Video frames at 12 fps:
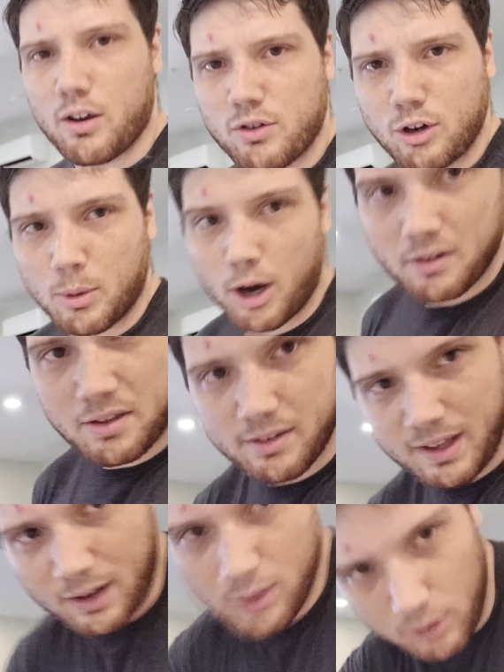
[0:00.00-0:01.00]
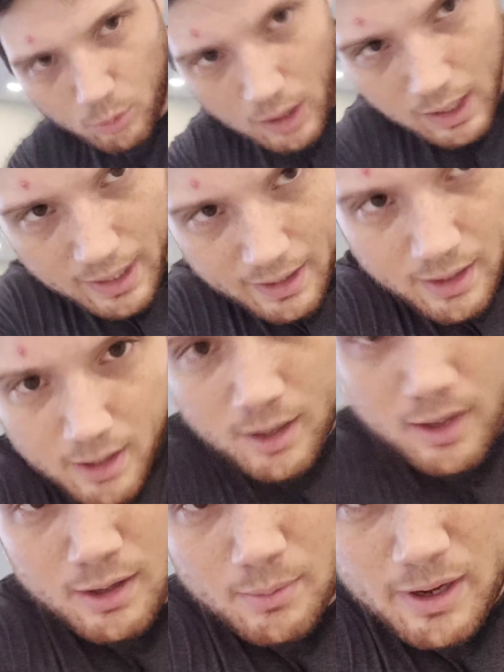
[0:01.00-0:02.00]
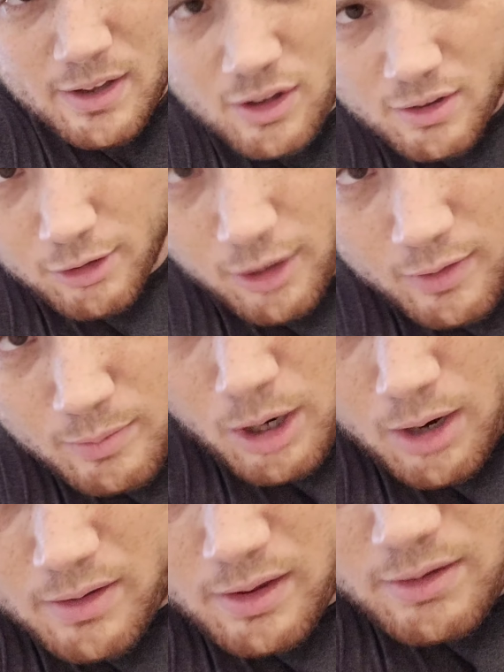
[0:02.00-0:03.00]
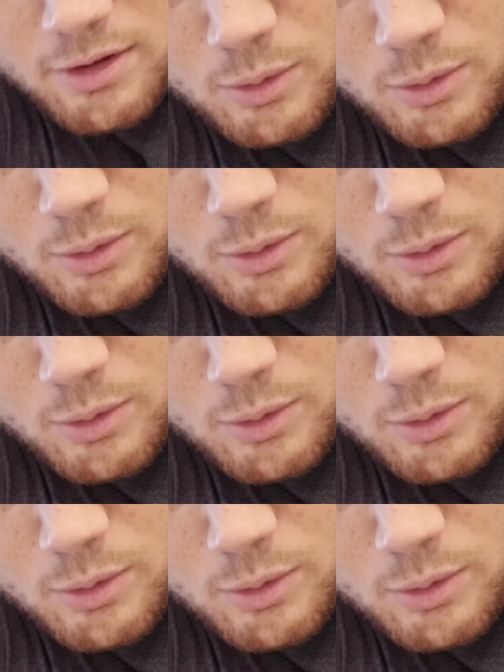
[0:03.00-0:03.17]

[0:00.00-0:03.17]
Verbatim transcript: Costco boxes. I don't know why, but he just loves boxes.